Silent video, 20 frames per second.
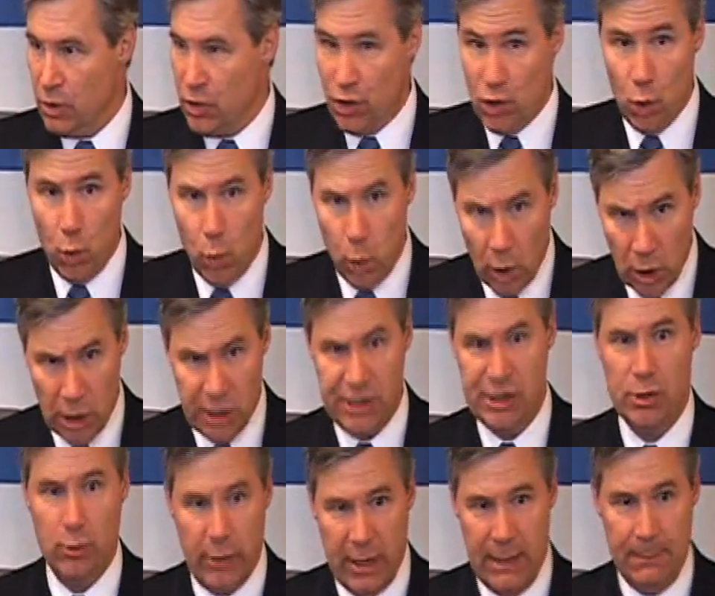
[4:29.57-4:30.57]
the worst
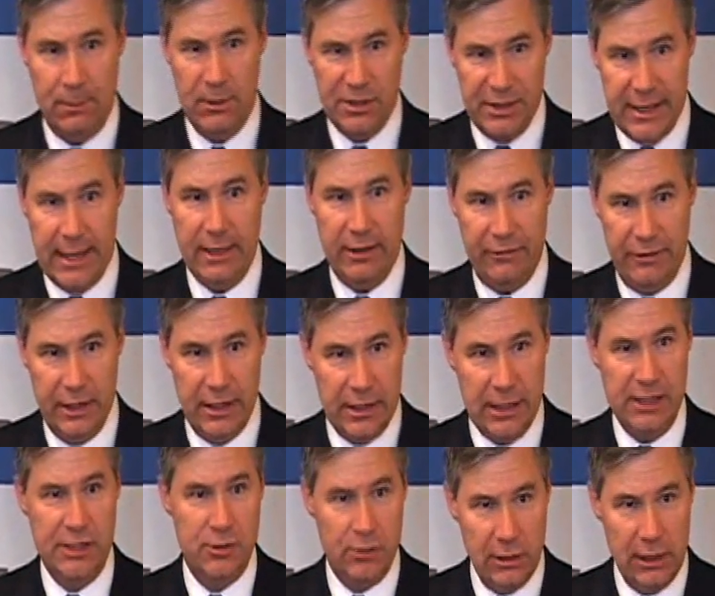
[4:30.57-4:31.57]
20% of the
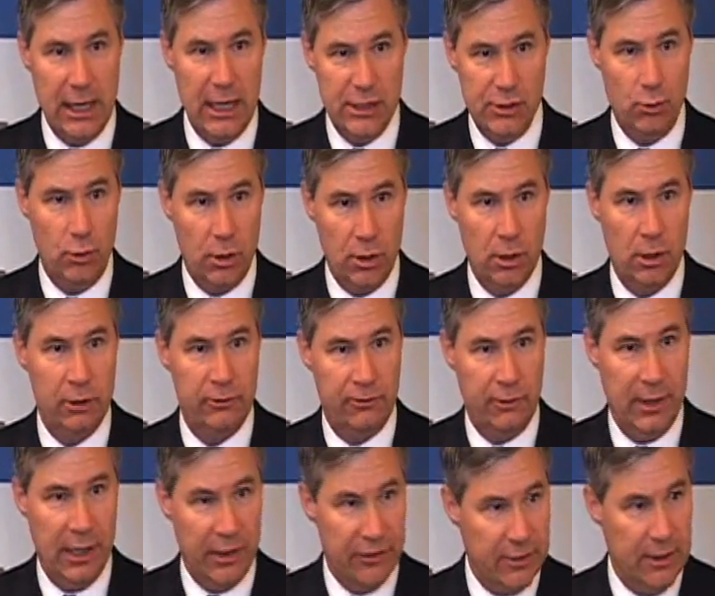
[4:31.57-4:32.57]
industrialized world for
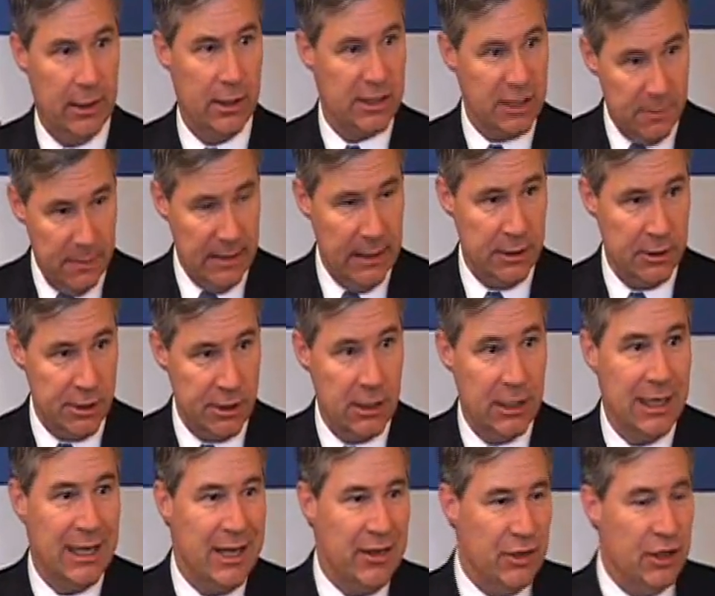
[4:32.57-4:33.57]
healthcare expense,
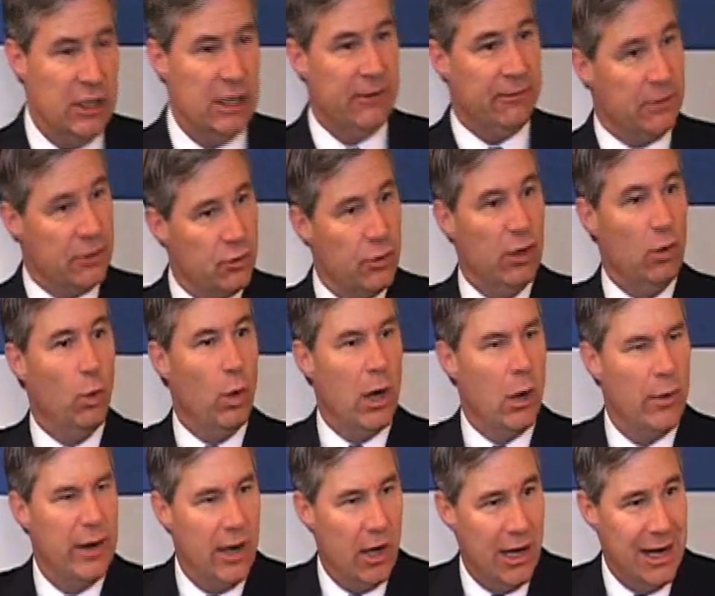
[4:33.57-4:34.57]
the difference between where
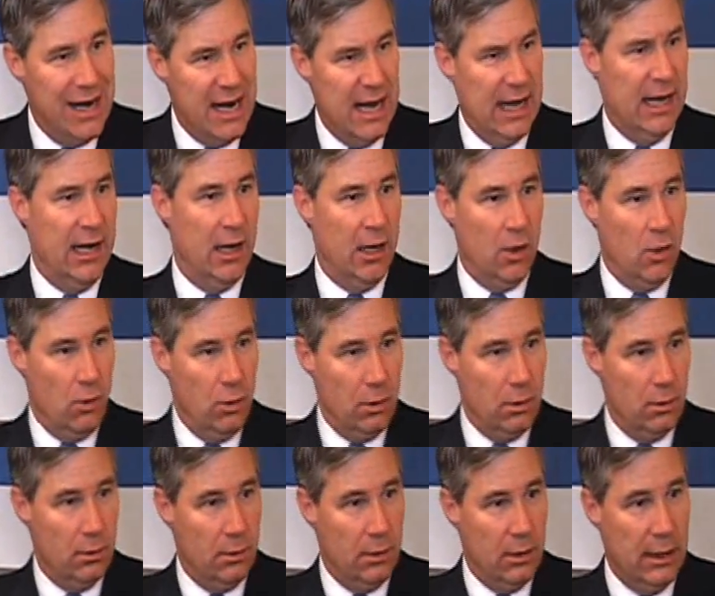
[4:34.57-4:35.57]
we are now
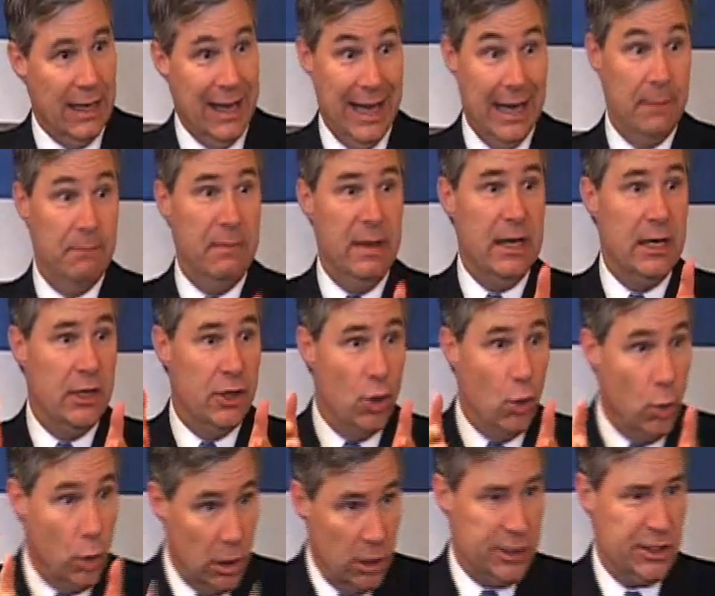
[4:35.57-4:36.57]
and being in the
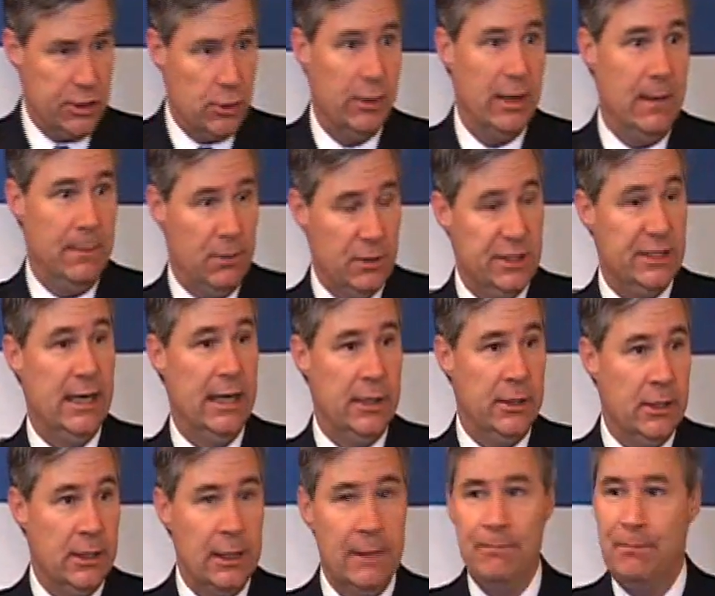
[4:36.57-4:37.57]
worst
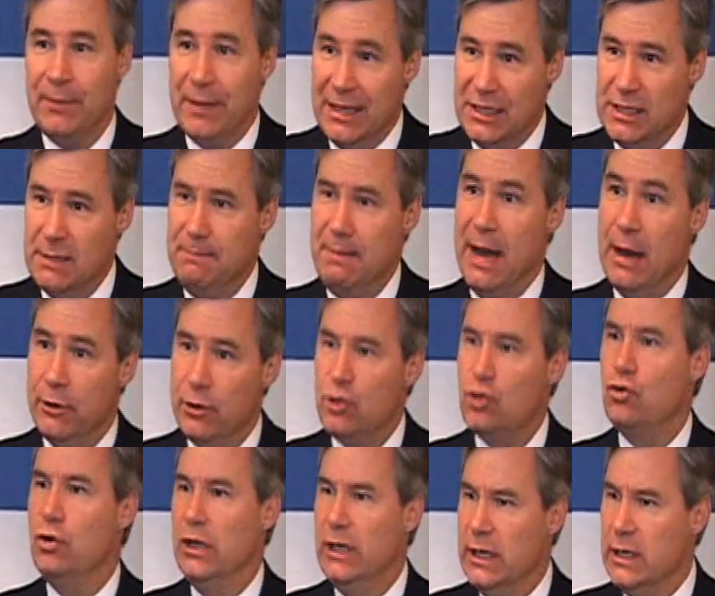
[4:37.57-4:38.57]
20% is about $1
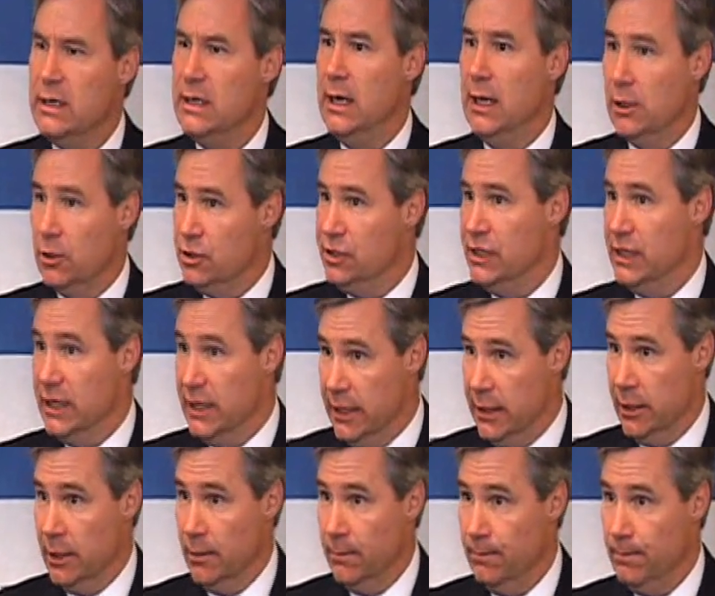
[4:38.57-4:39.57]
trillion a
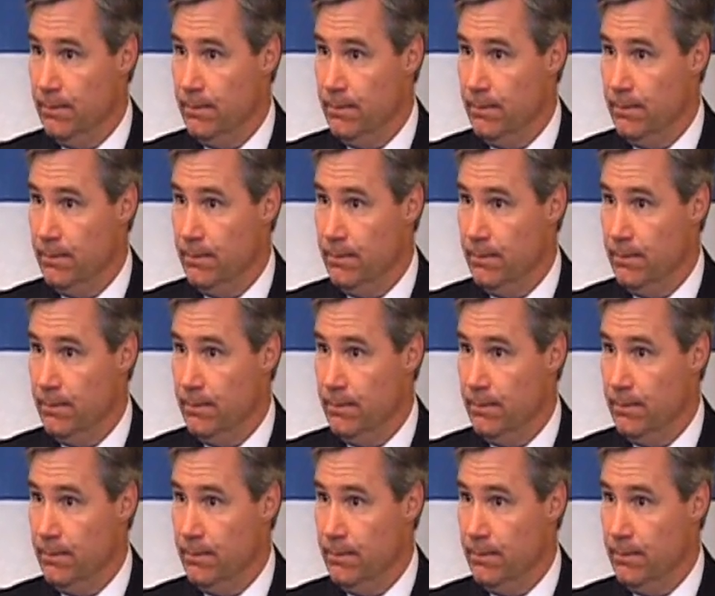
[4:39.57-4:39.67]
year.